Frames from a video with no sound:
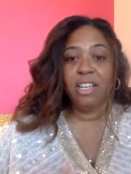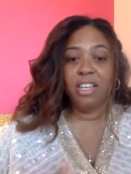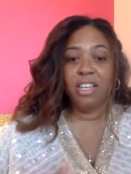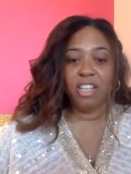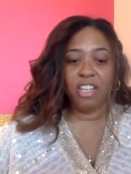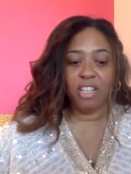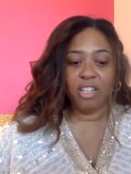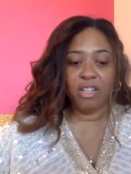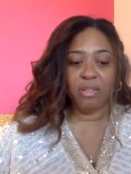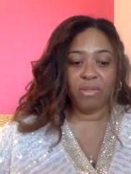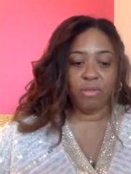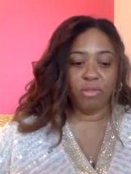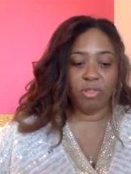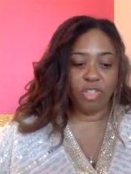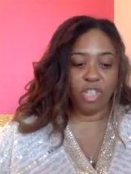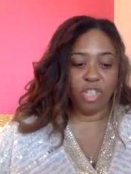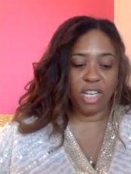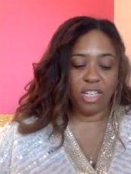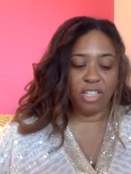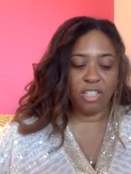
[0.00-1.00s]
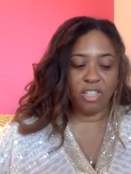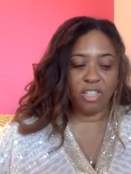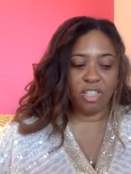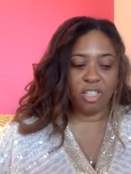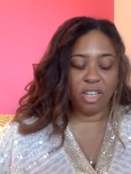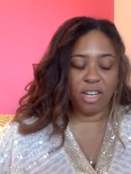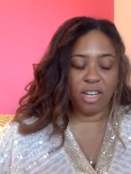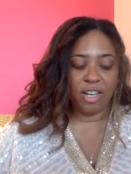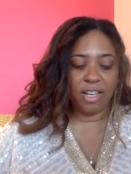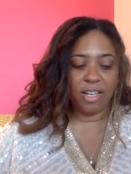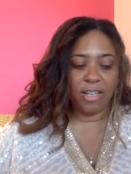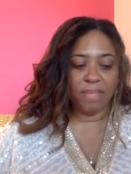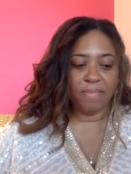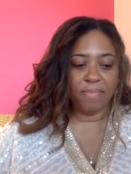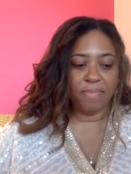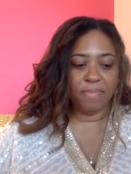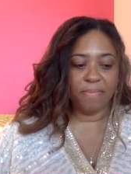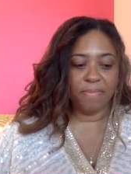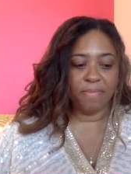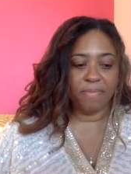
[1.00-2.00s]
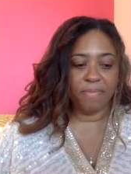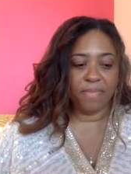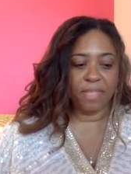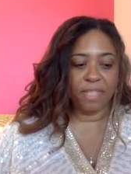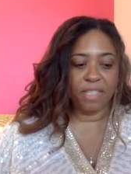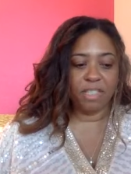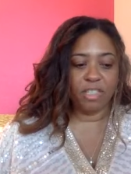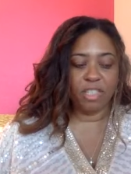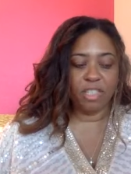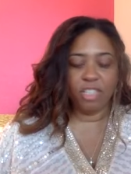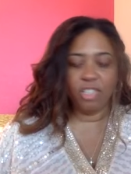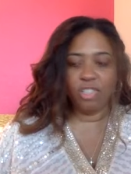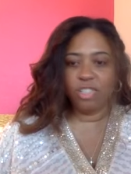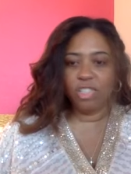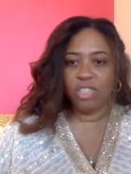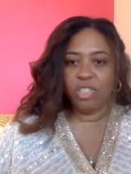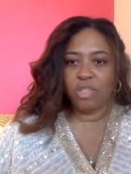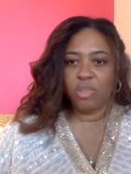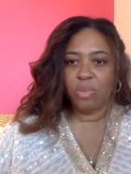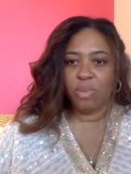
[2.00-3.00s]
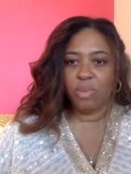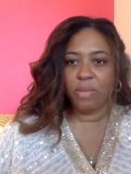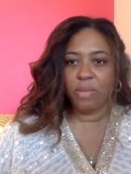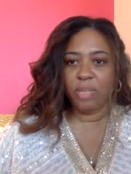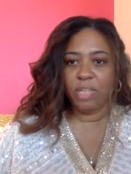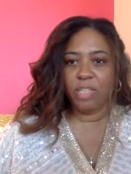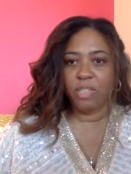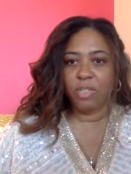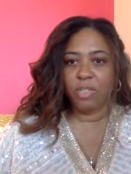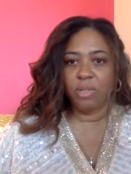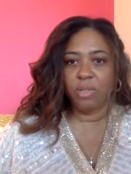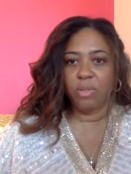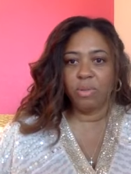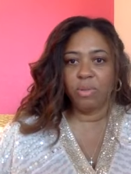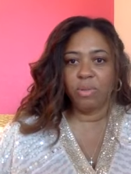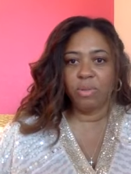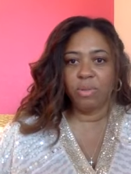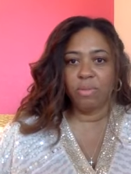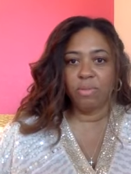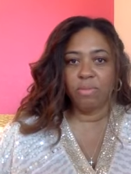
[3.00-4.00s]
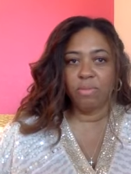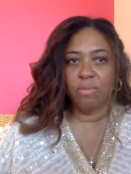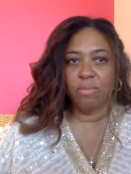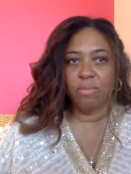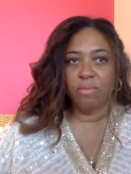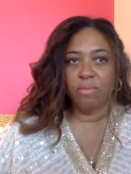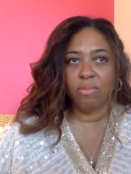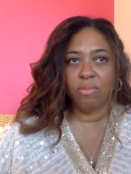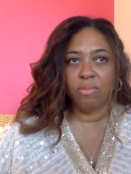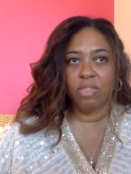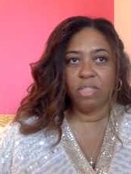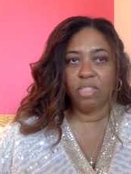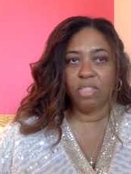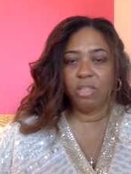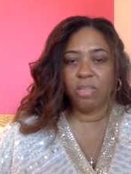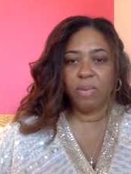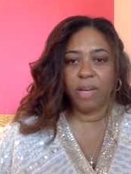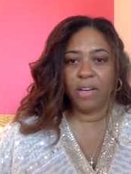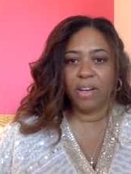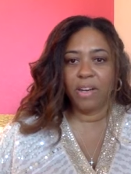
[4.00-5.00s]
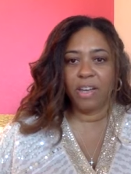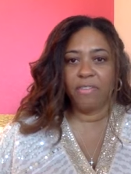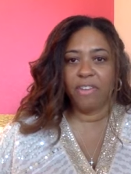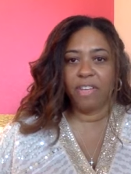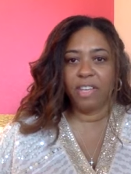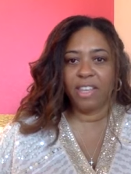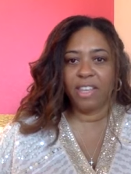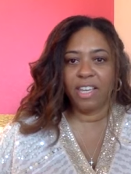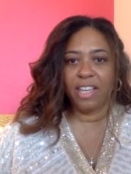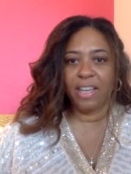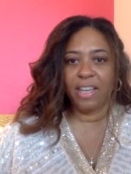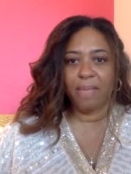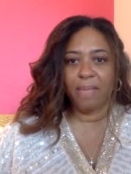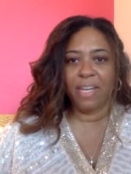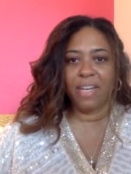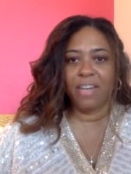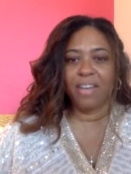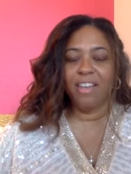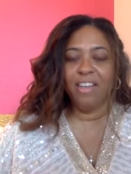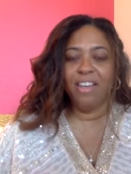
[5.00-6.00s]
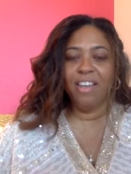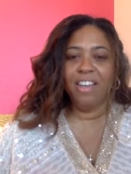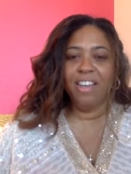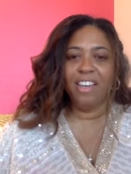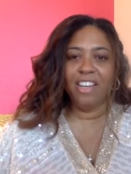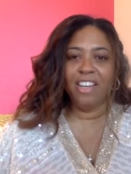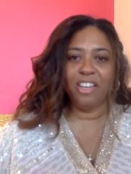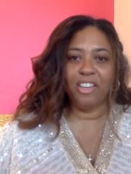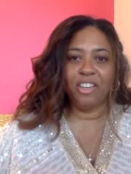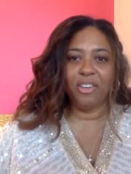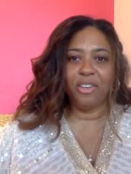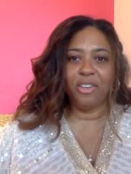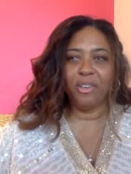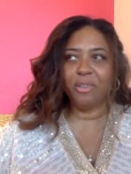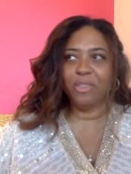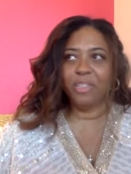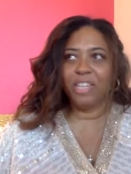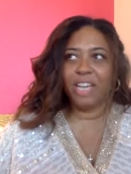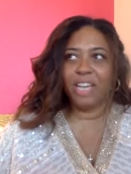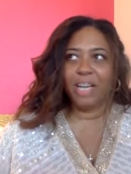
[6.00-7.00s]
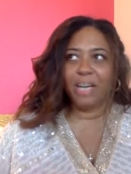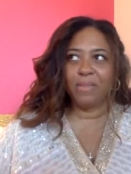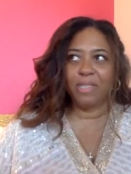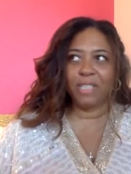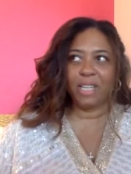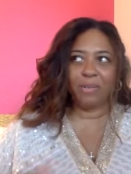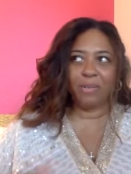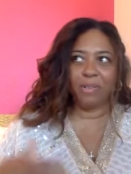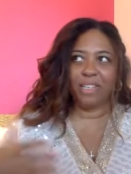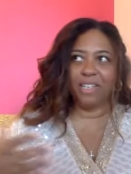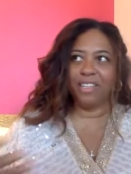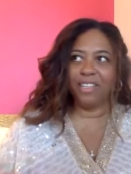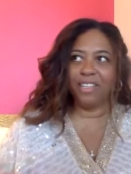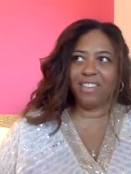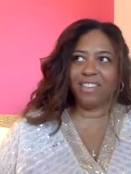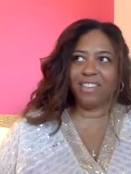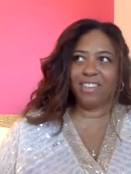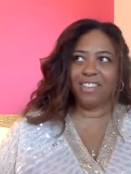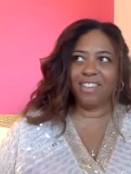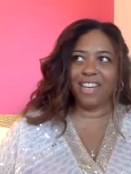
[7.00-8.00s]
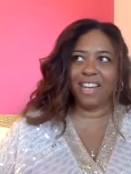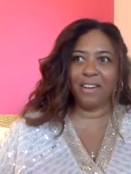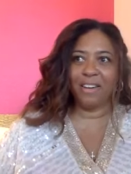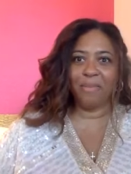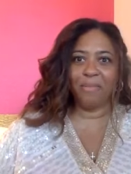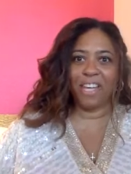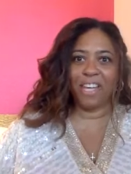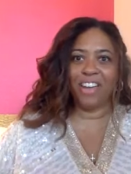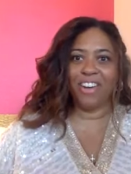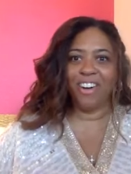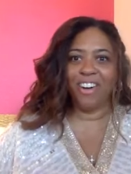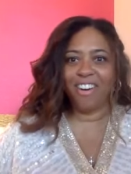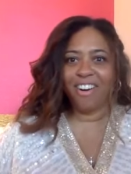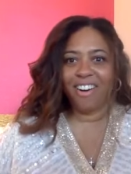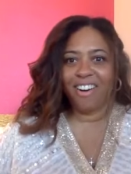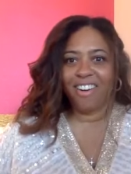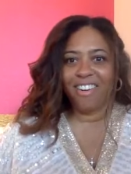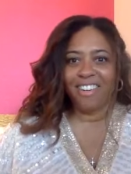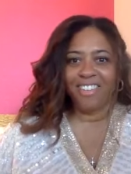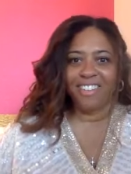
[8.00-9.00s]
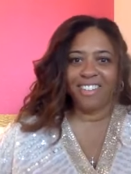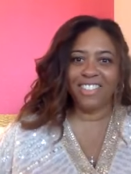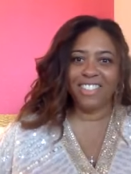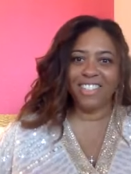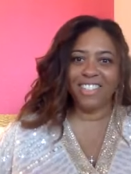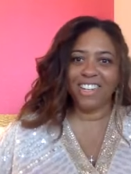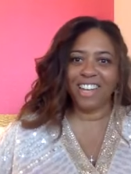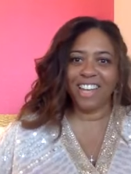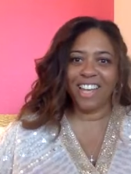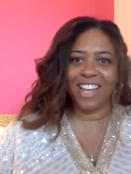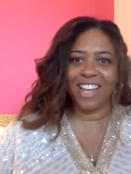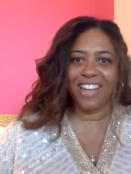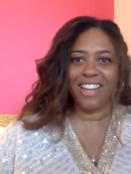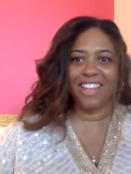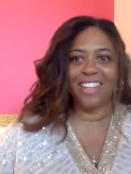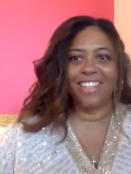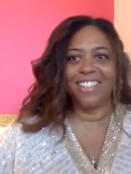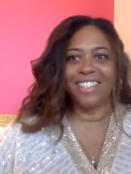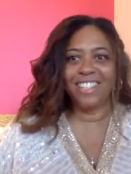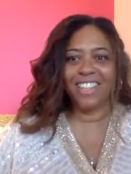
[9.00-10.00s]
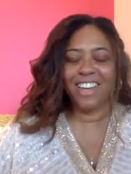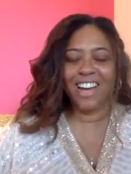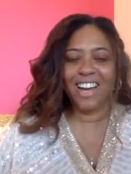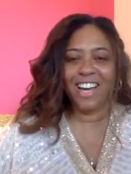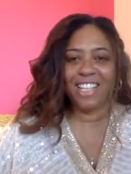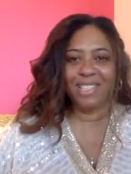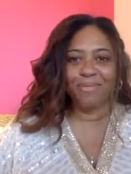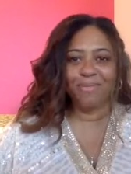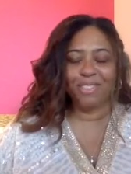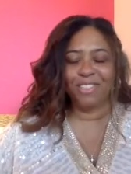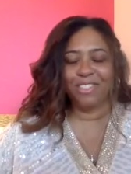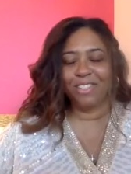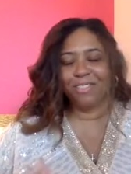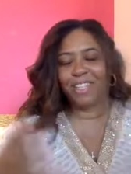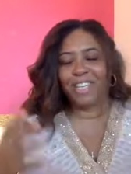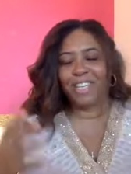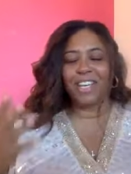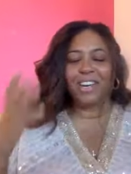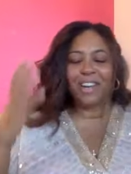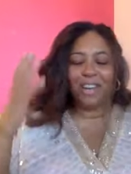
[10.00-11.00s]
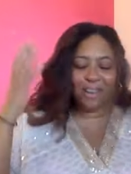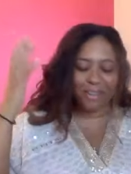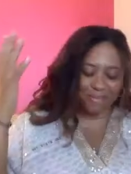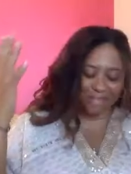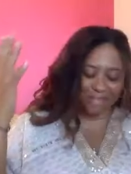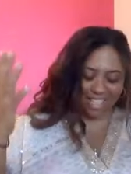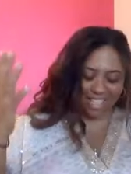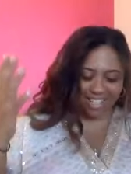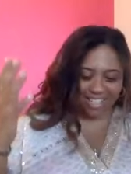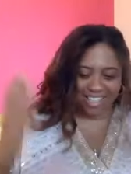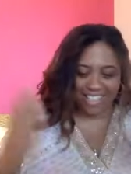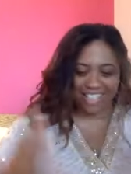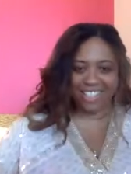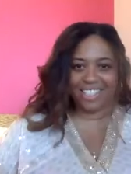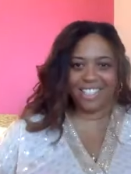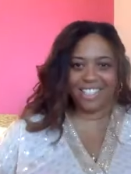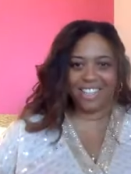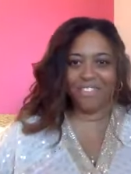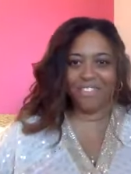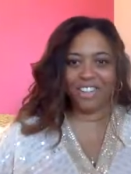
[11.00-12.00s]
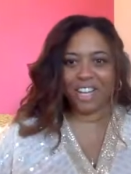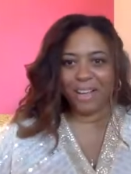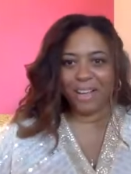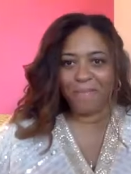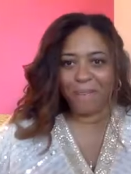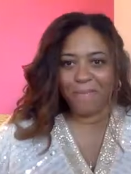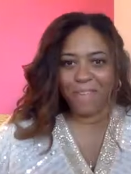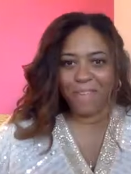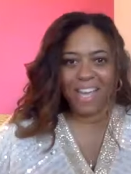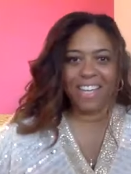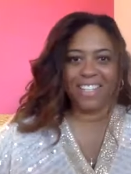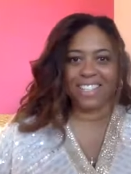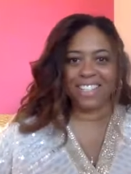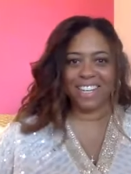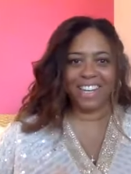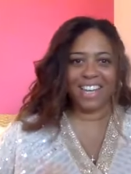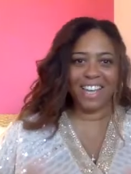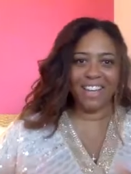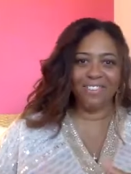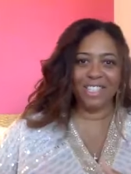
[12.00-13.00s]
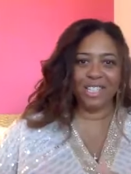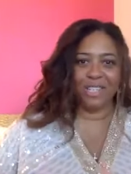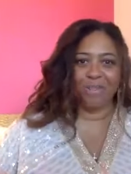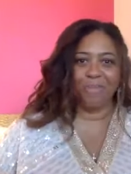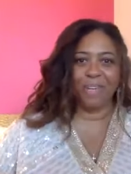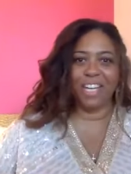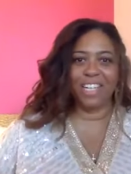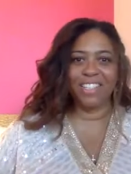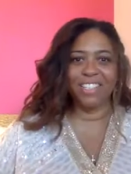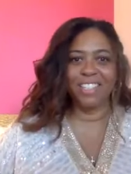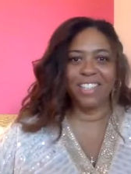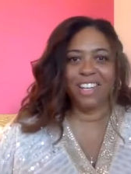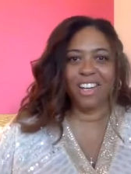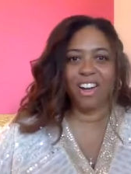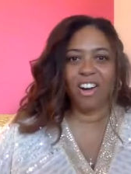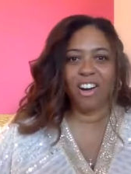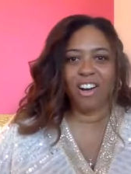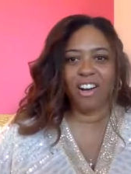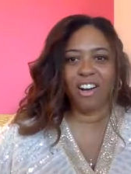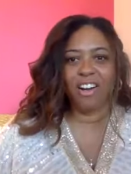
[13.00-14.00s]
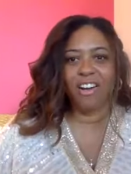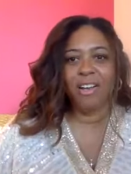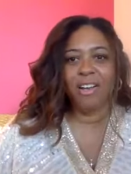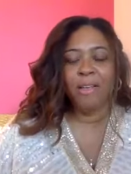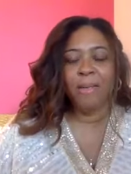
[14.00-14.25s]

you know, changed um, changed just the way we do just about everything. I mean, you know, there were times I would get out of my car and start heading into the hospital. I'm like, oh my goodness, I forgot my mask and have to go back to the car.